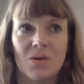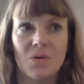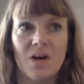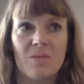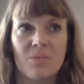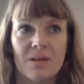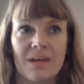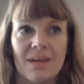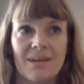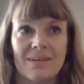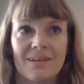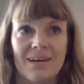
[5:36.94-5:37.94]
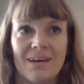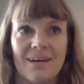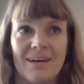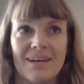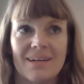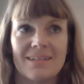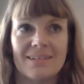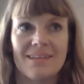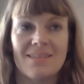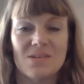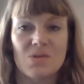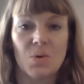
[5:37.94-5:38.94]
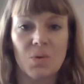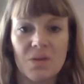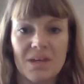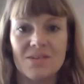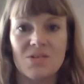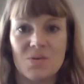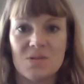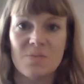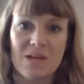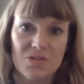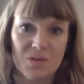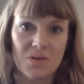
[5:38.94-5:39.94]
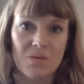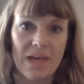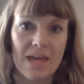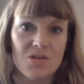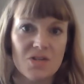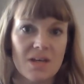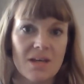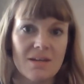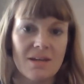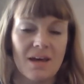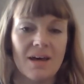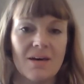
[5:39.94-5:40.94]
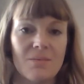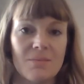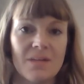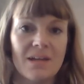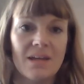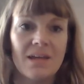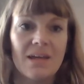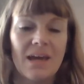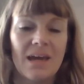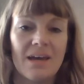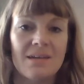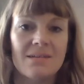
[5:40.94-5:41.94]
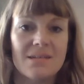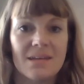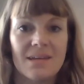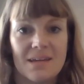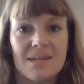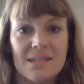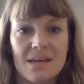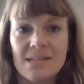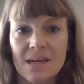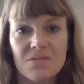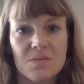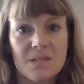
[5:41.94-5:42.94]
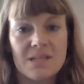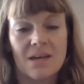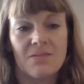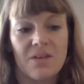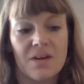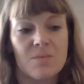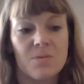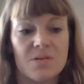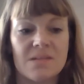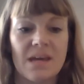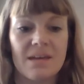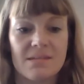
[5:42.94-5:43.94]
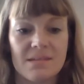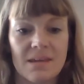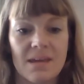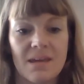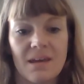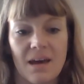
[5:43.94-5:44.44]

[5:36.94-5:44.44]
coupling this cooling to a spatial location. And it does have to be done very precisely.